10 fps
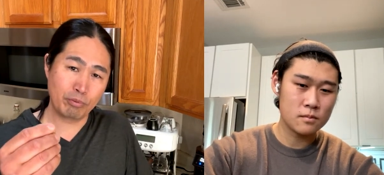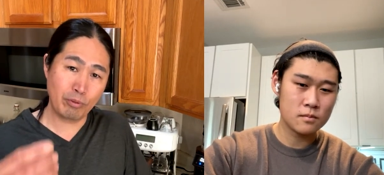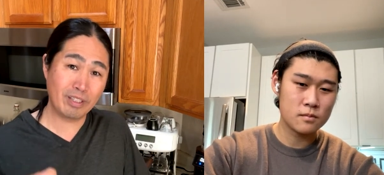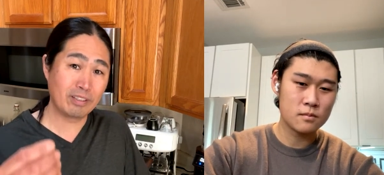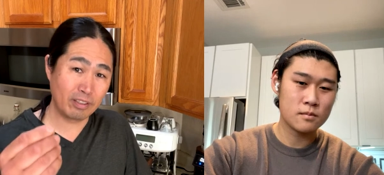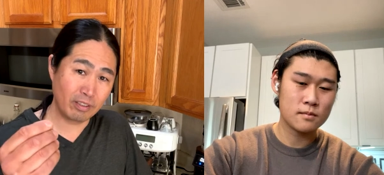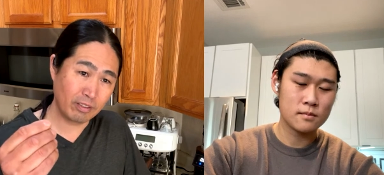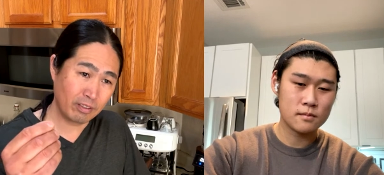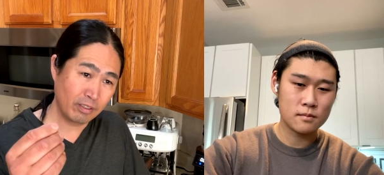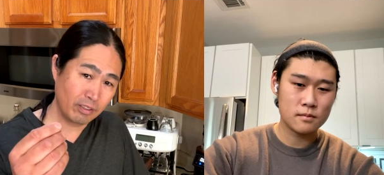Speaker 1: brewing
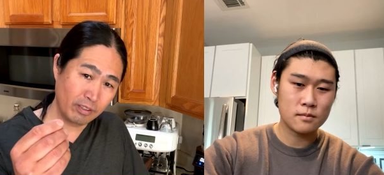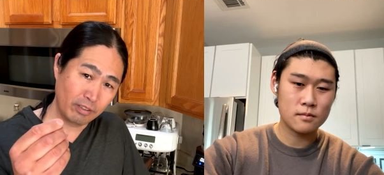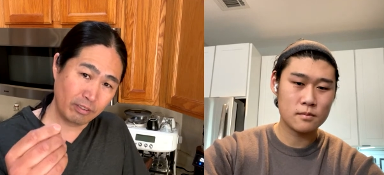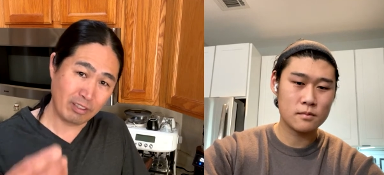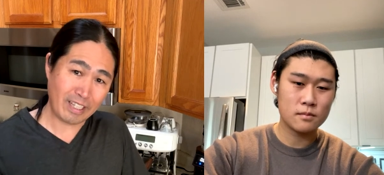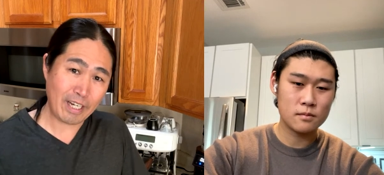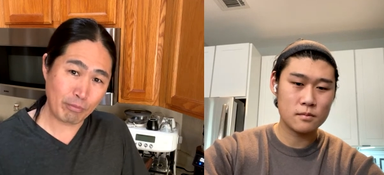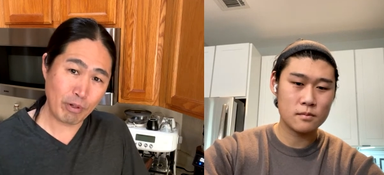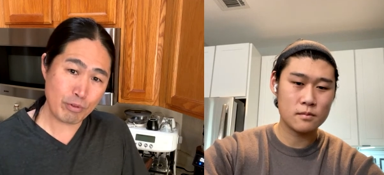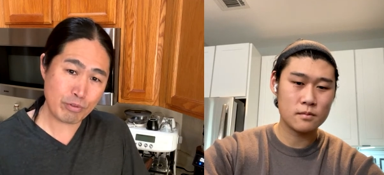the light
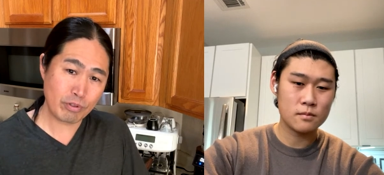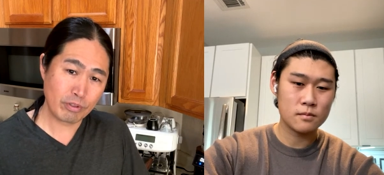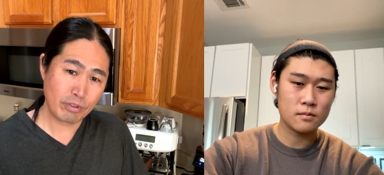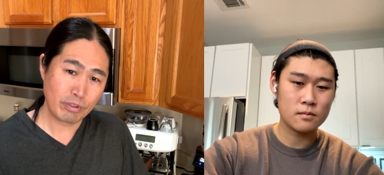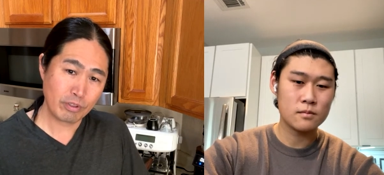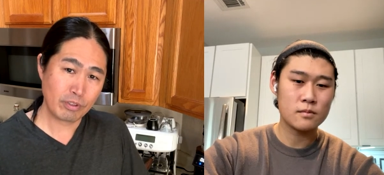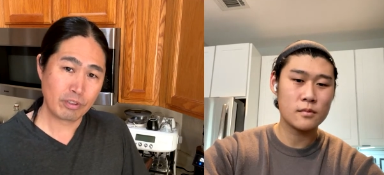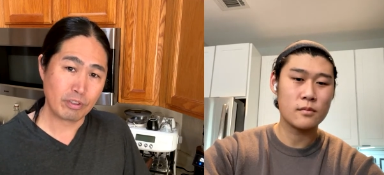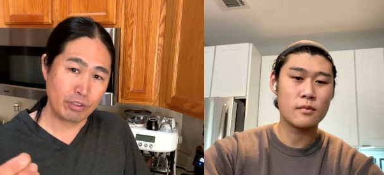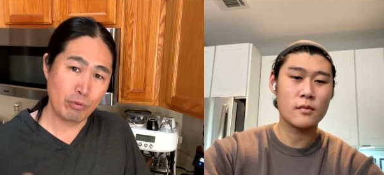roast,
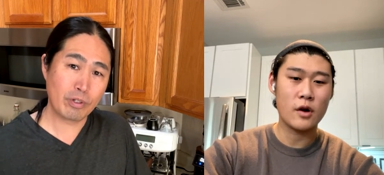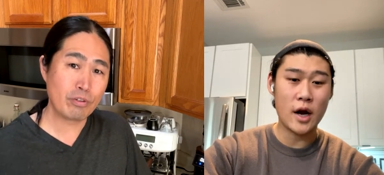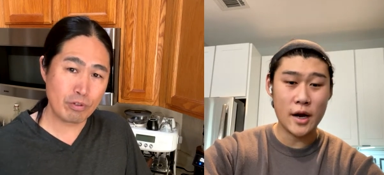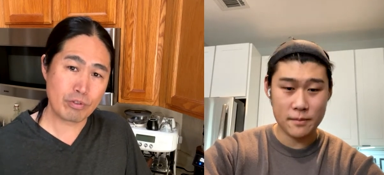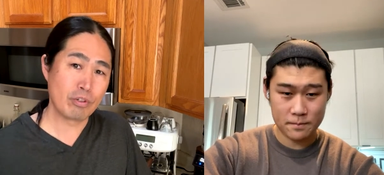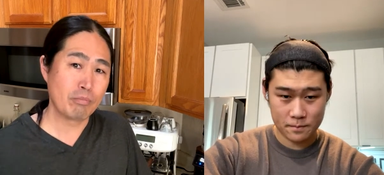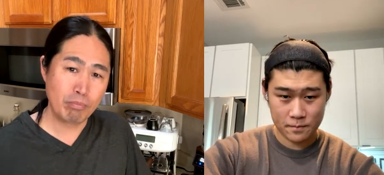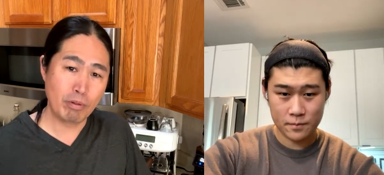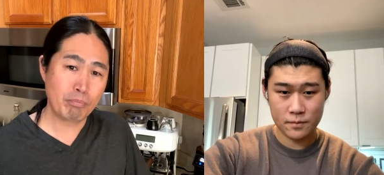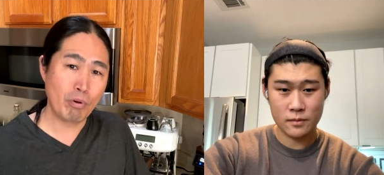you want right. to use the
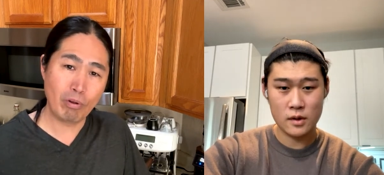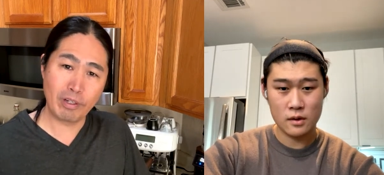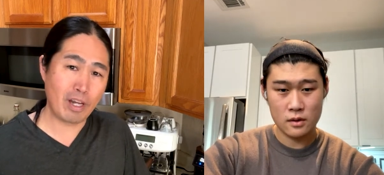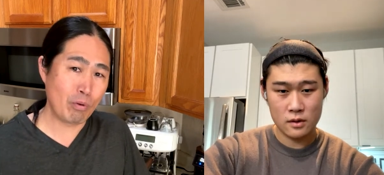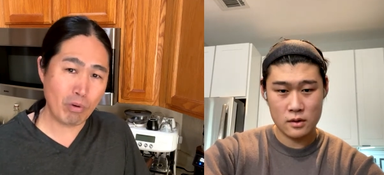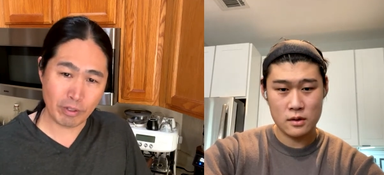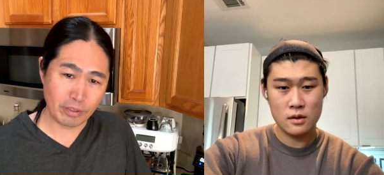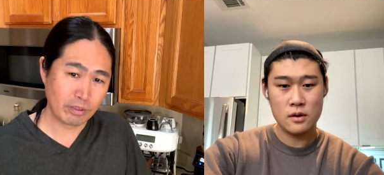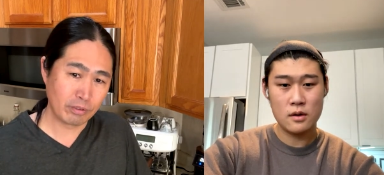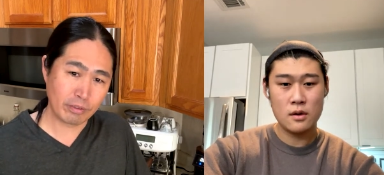boiling hot water.
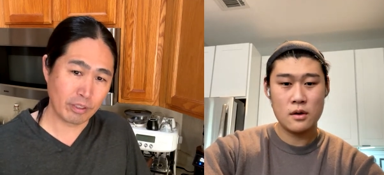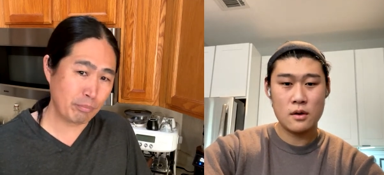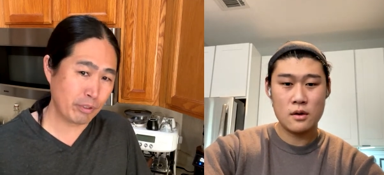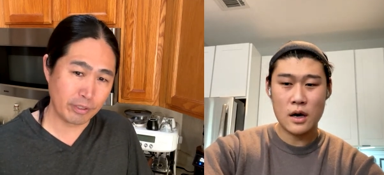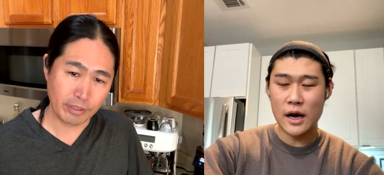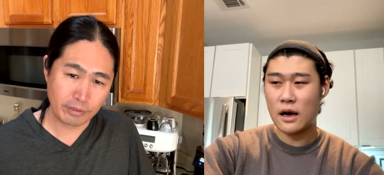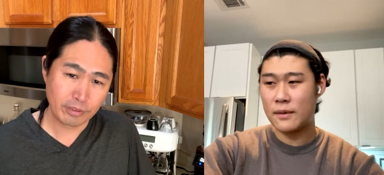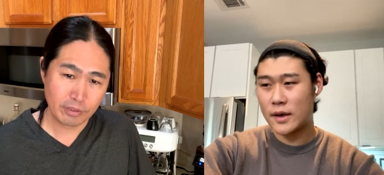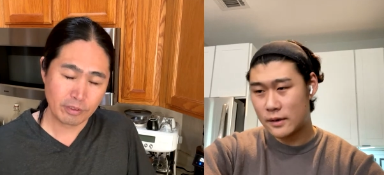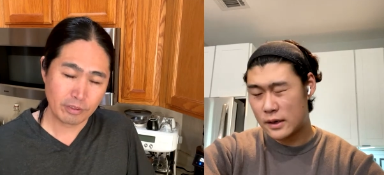Okay, period. Right.
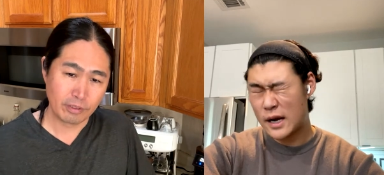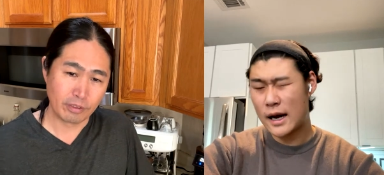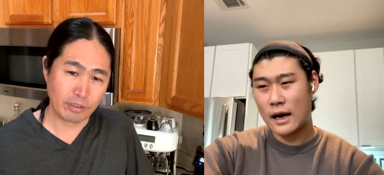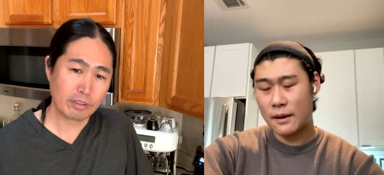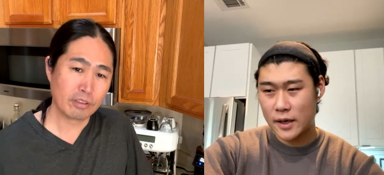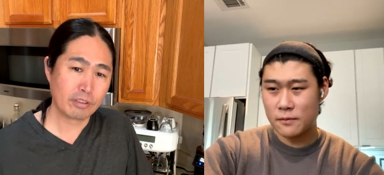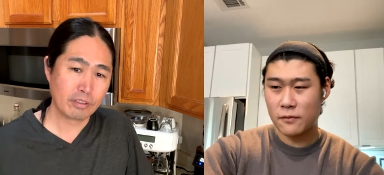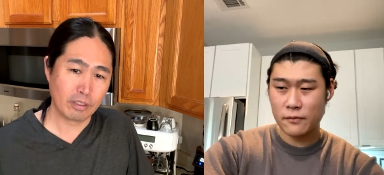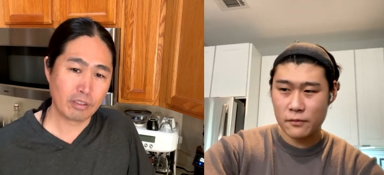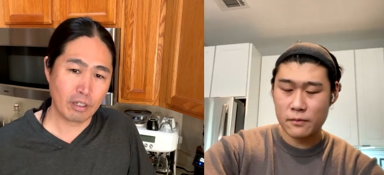
Speaker 2: I mean, you yeah, know, I mean,
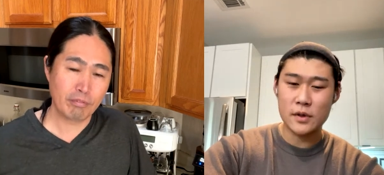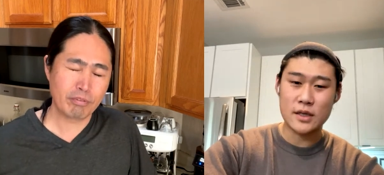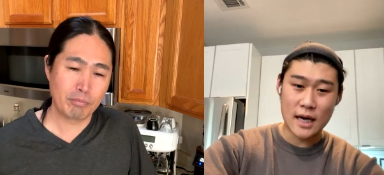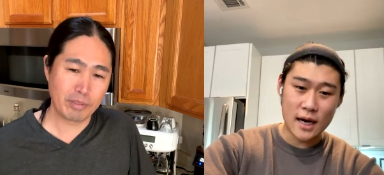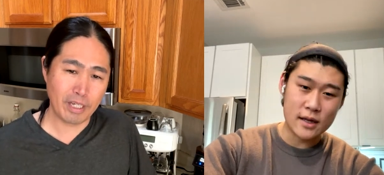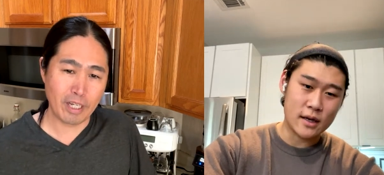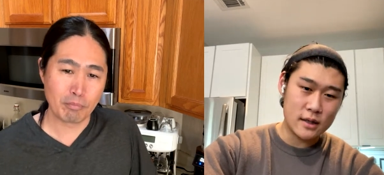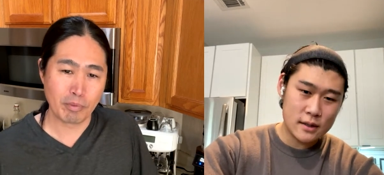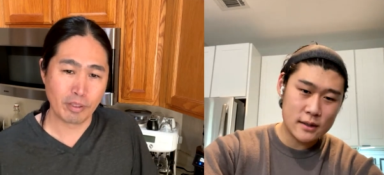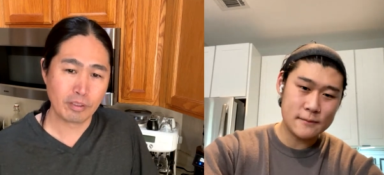
Speaker 1: up from exactly.
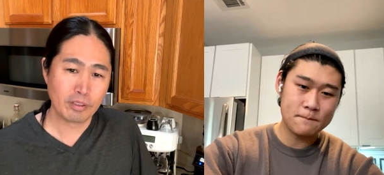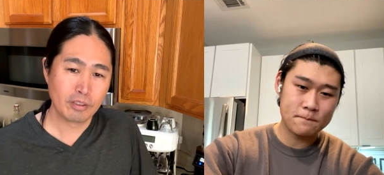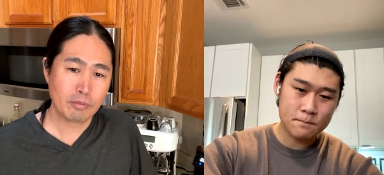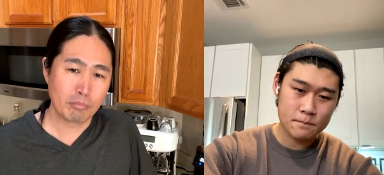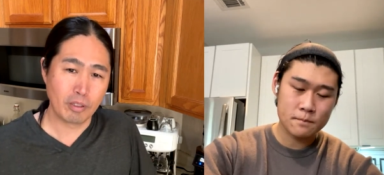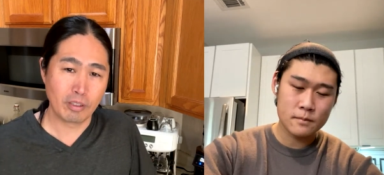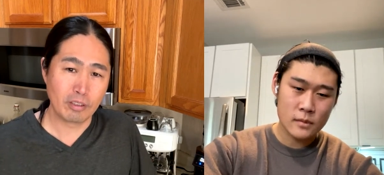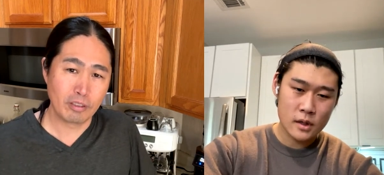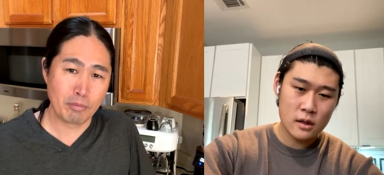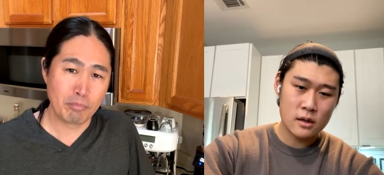that, but but
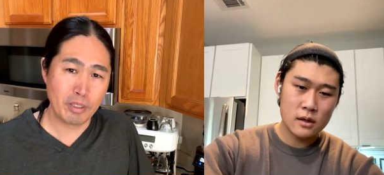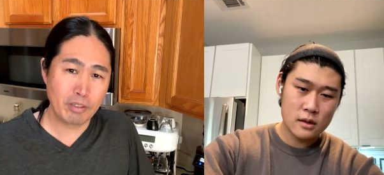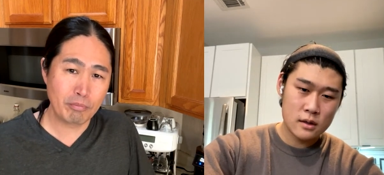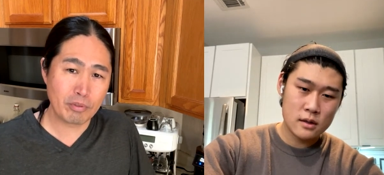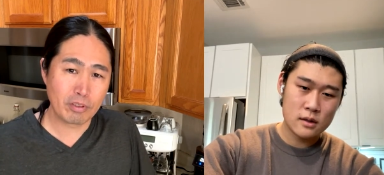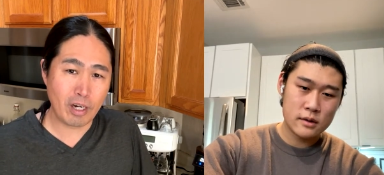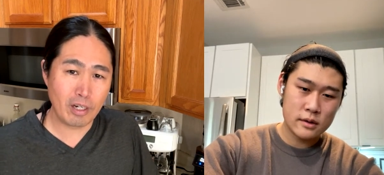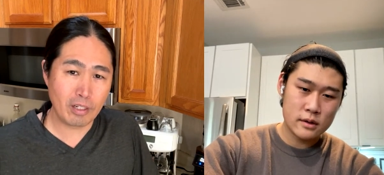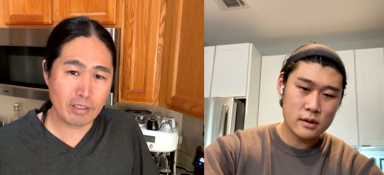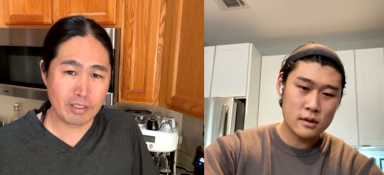you know, medium to
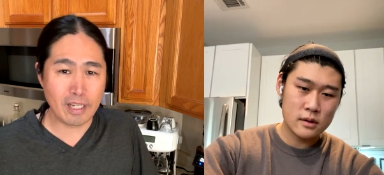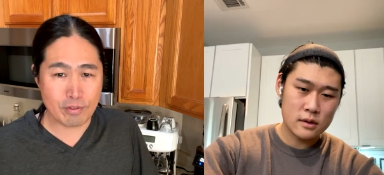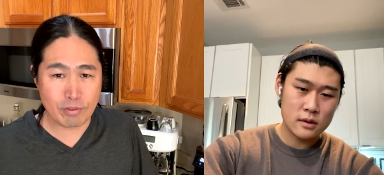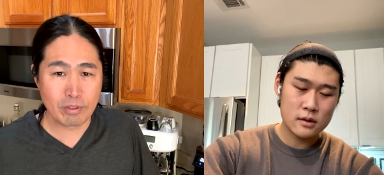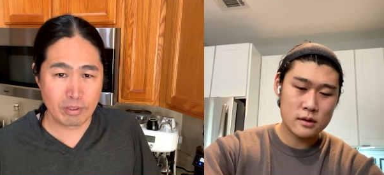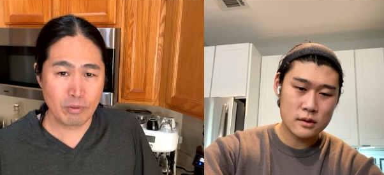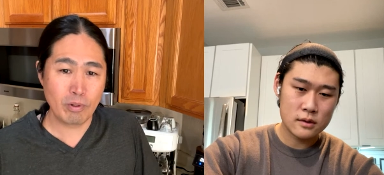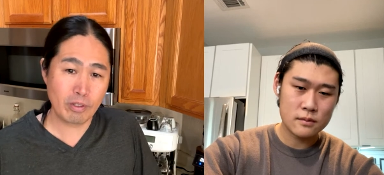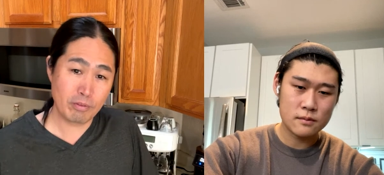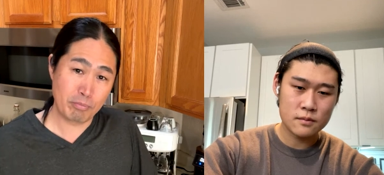dark. Yes, you you
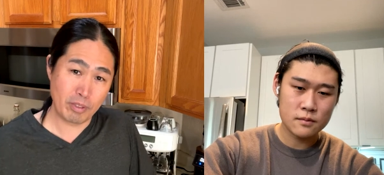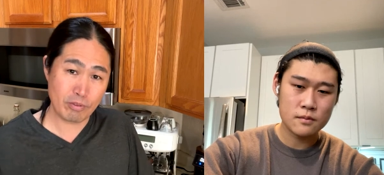want to be